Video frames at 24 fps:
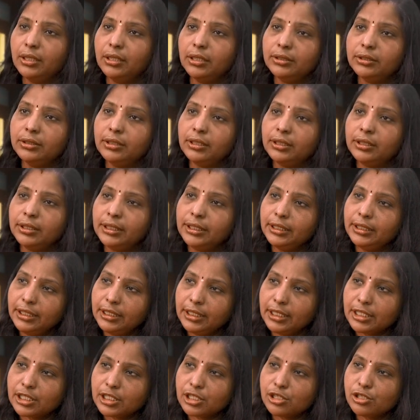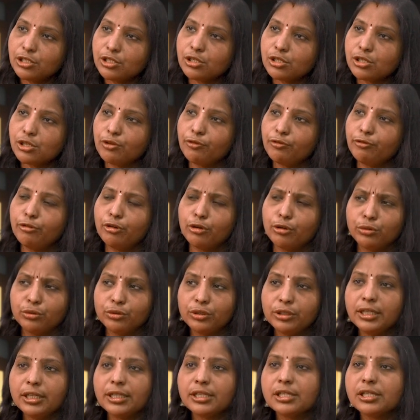The indications for
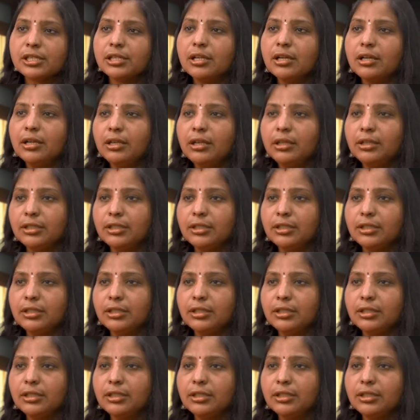Udgarshana